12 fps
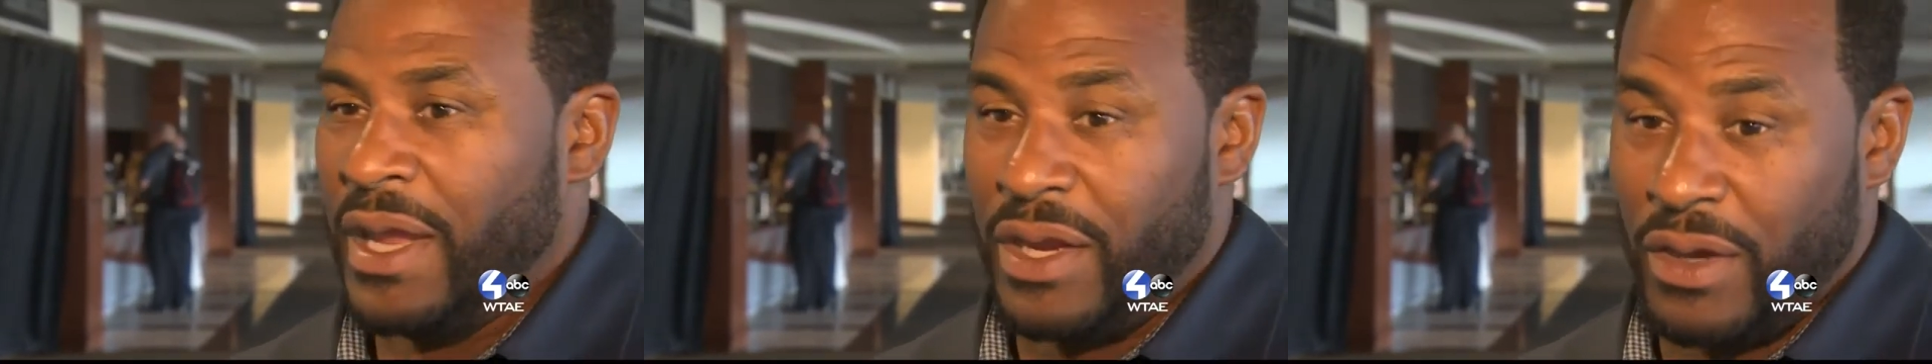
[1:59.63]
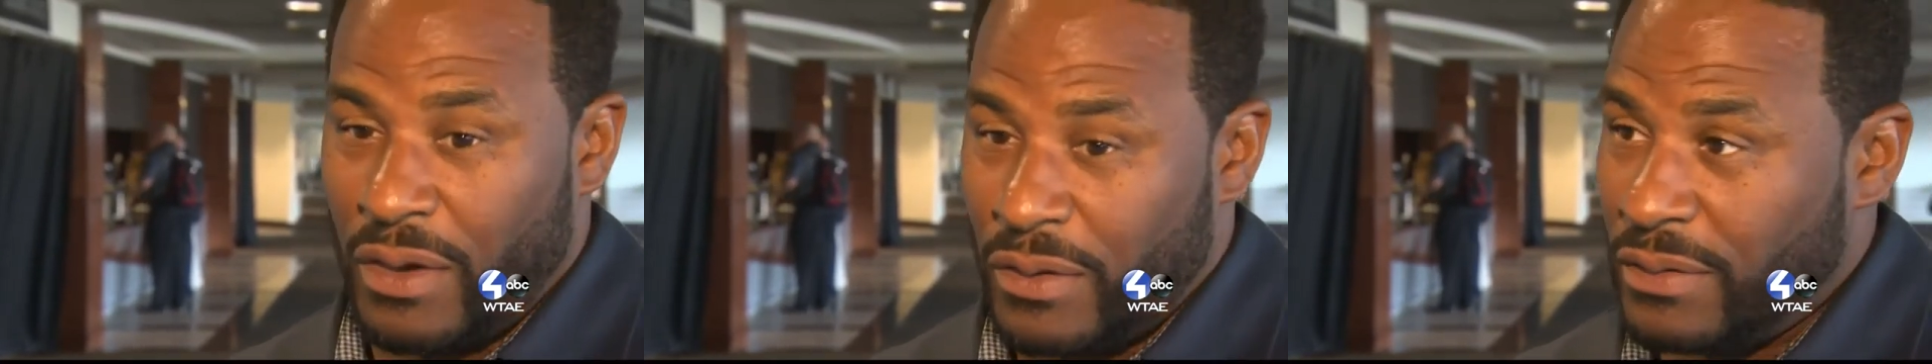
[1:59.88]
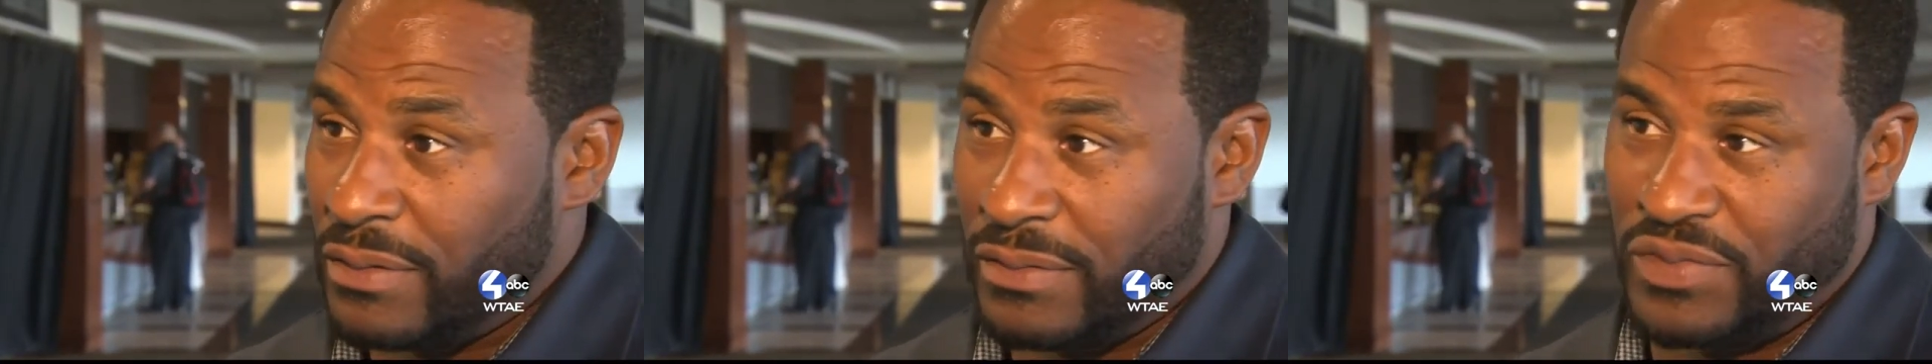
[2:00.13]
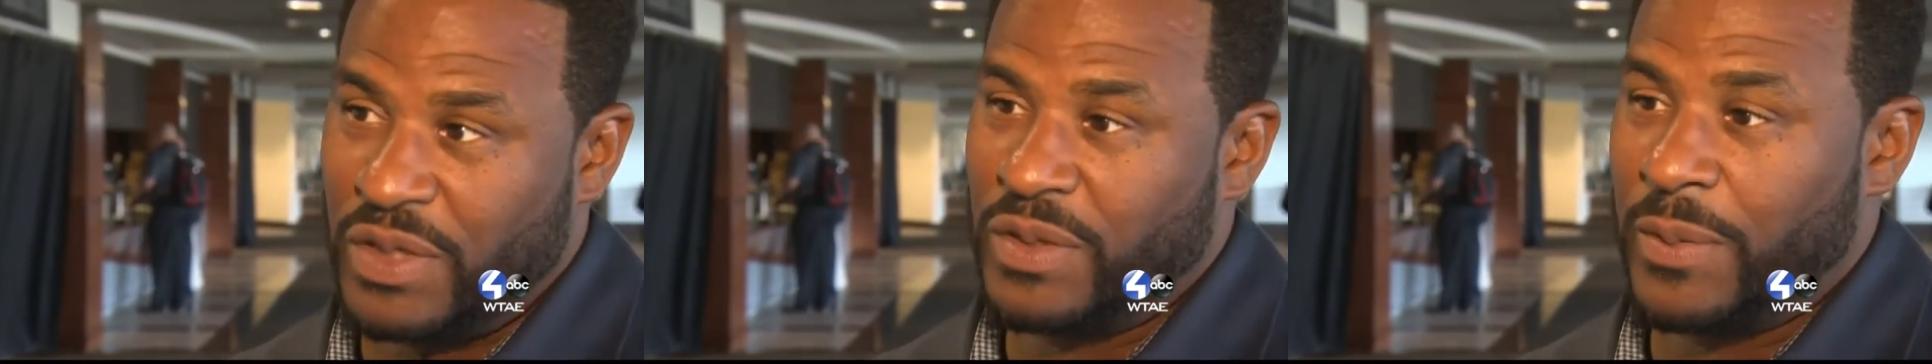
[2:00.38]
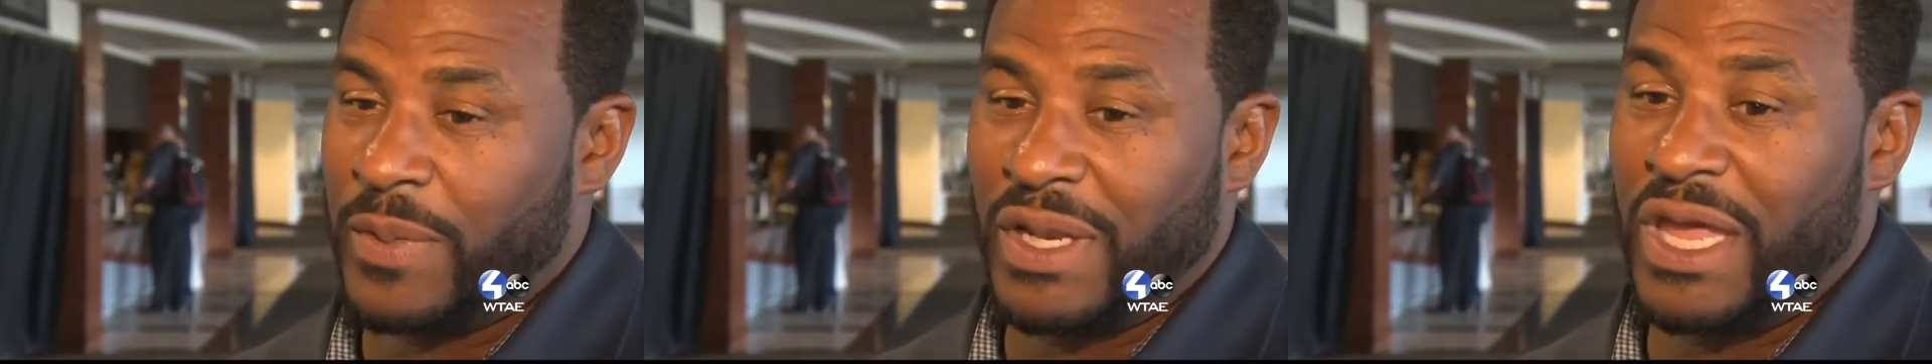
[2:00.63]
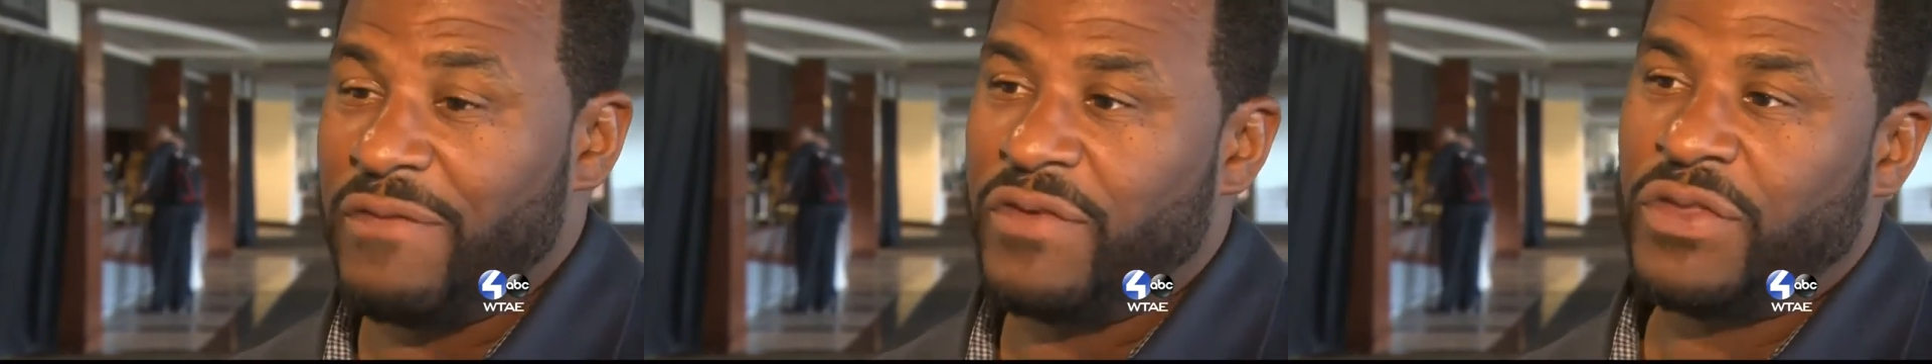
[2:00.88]
you know, September
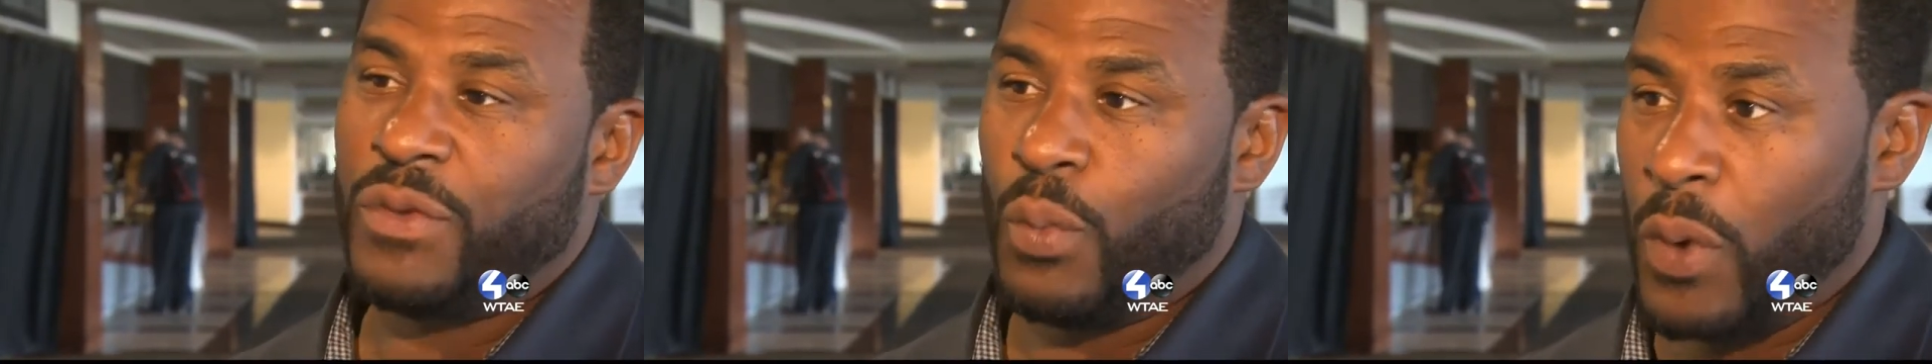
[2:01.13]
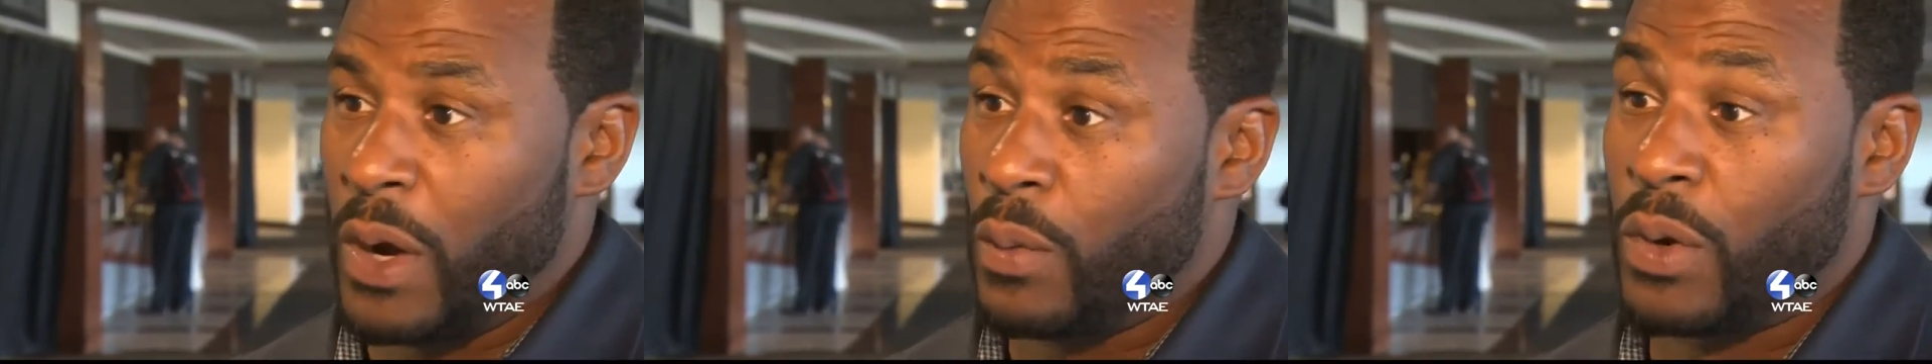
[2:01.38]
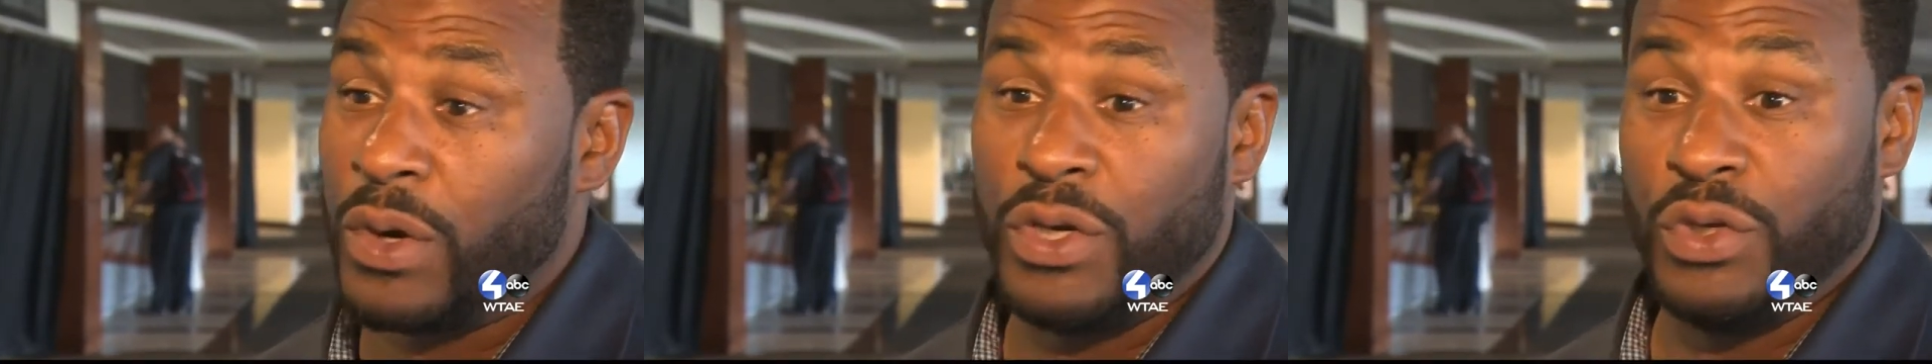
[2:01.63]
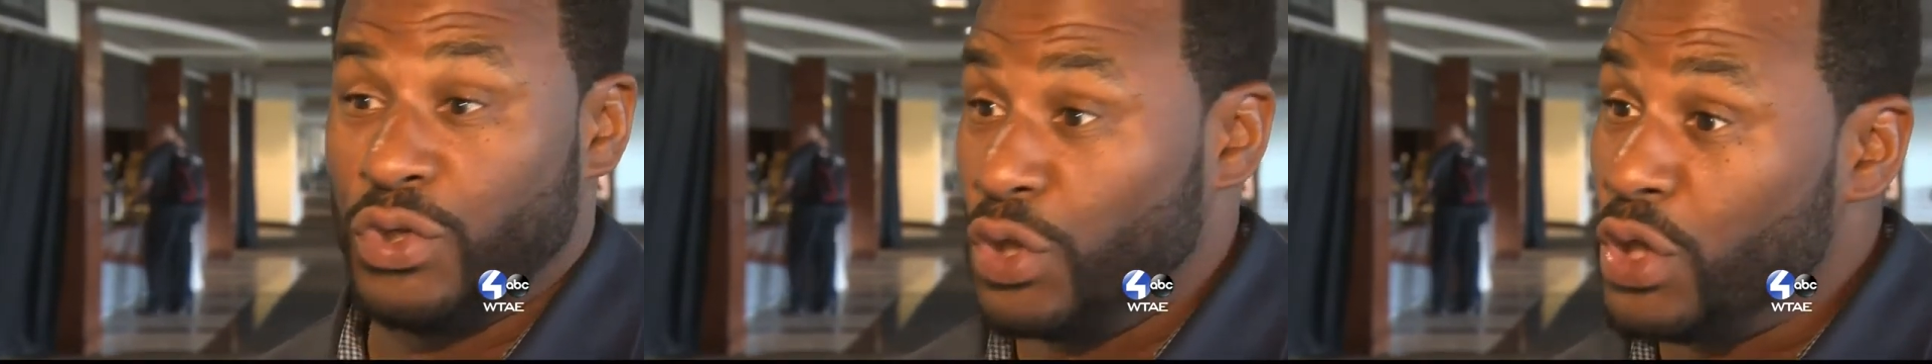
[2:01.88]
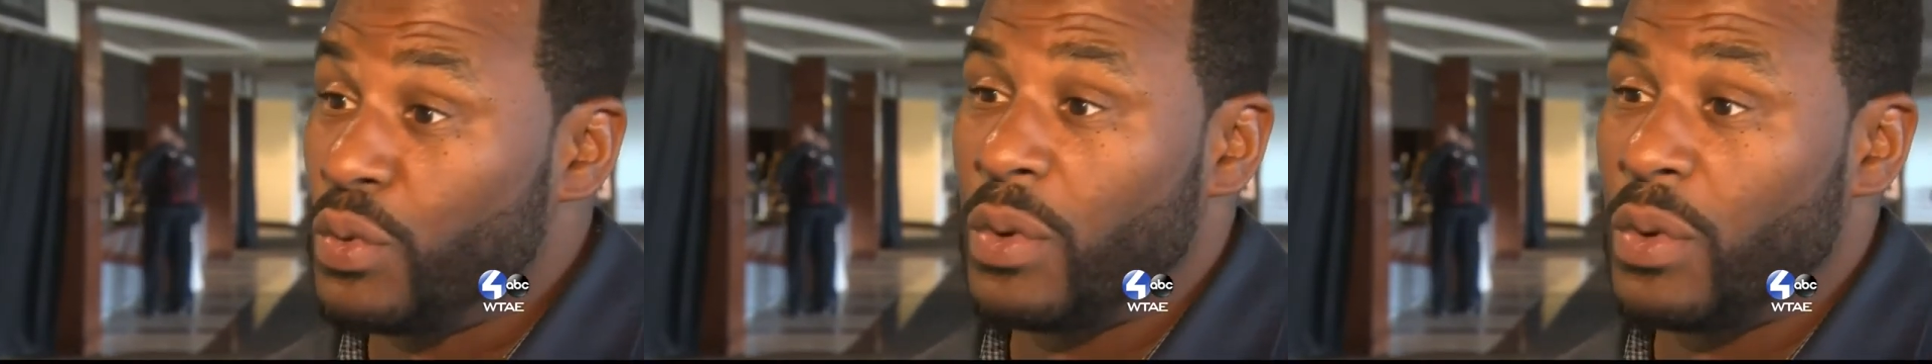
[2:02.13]
11th, where were you? Do you